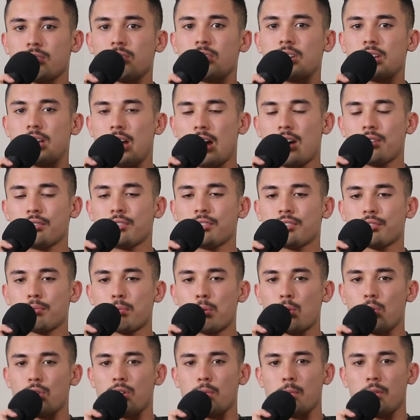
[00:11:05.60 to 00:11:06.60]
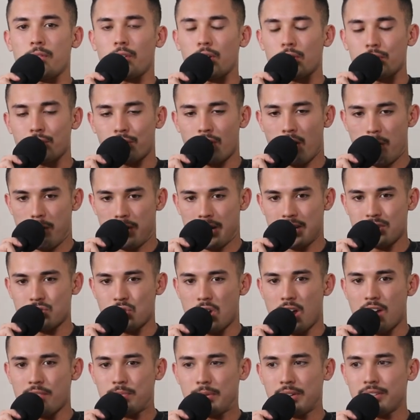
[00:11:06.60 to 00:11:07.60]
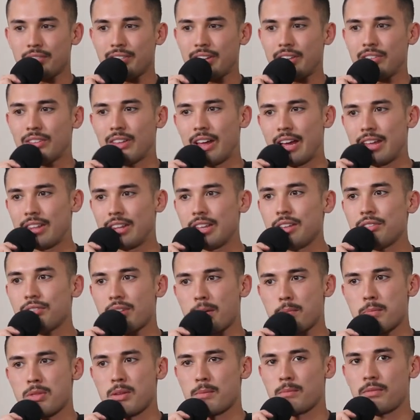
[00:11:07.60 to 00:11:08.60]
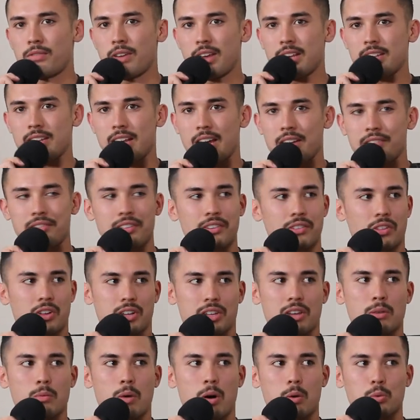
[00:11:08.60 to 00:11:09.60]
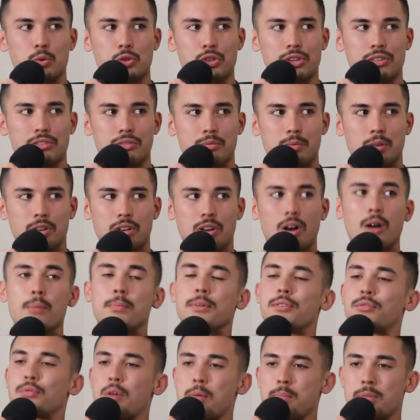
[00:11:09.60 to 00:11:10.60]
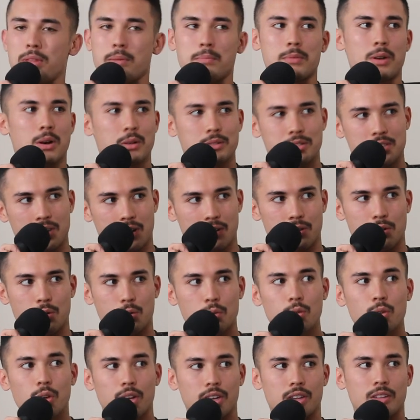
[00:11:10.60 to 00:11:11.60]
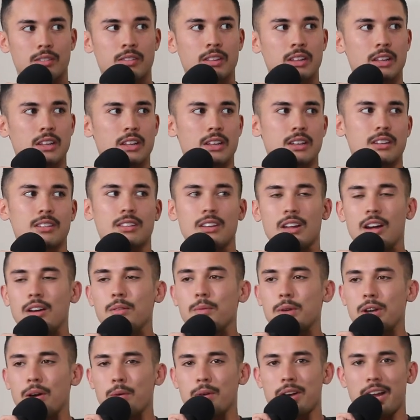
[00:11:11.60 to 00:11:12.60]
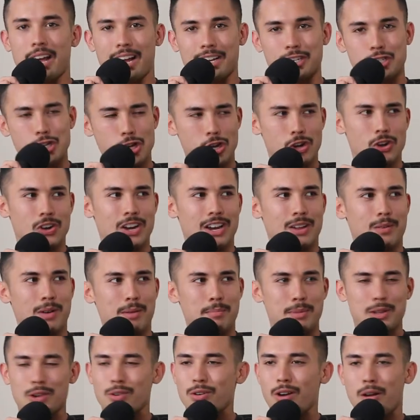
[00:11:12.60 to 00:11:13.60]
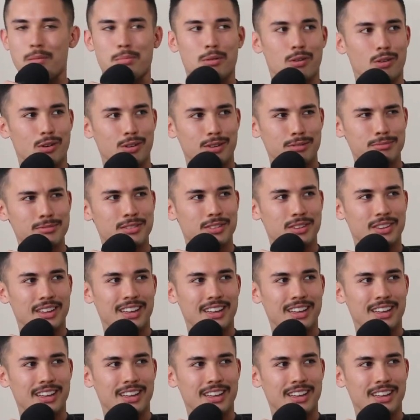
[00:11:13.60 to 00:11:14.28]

The Carlton supporter, and we've got so many draft picks in lately, some of them fantastic, like your Walshies and whatnot, but some of them not so good, like, you know, we don't want to hang shit on anyone, but your O'Briens